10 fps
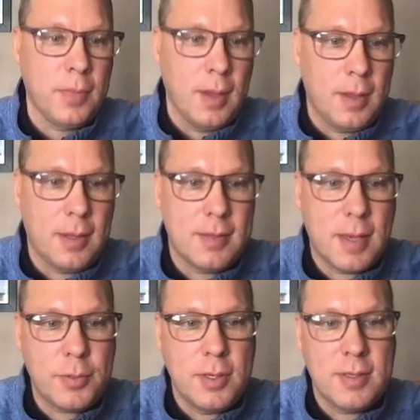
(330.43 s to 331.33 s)
The
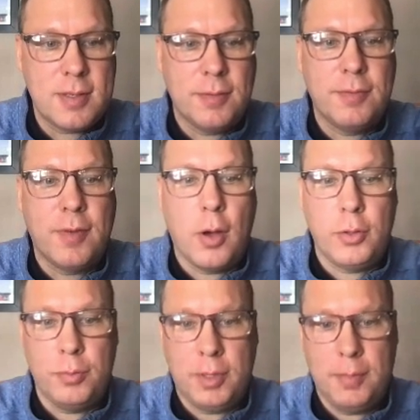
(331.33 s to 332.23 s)
exception is the
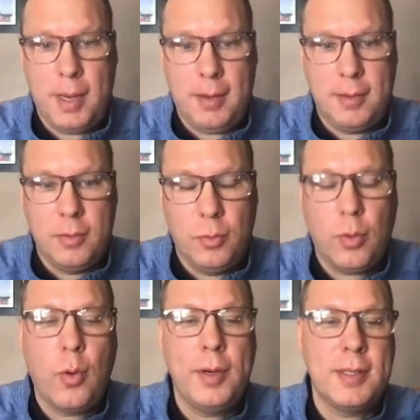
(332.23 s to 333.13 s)
volume command.
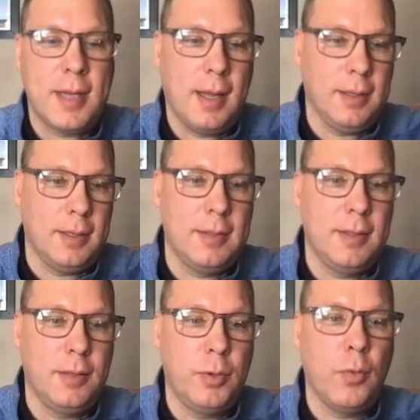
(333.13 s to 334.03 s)
We're going to tell it
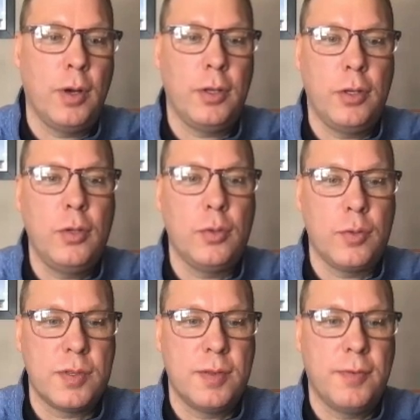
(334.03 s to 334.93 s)
that we want to
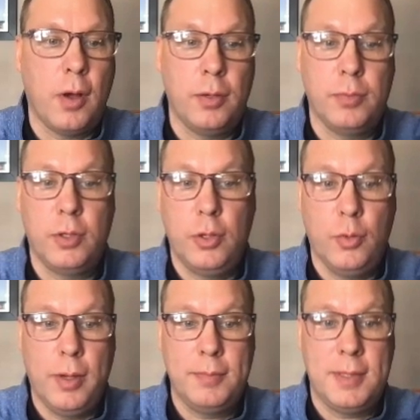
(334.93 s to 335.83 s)
use the volume
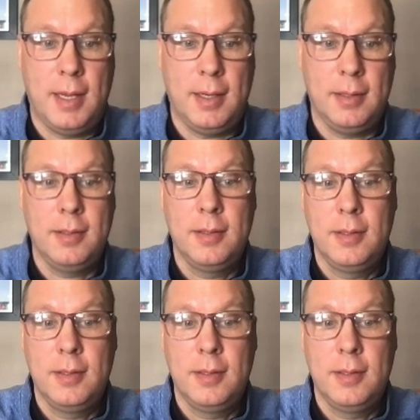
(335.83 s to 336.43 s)
QM data,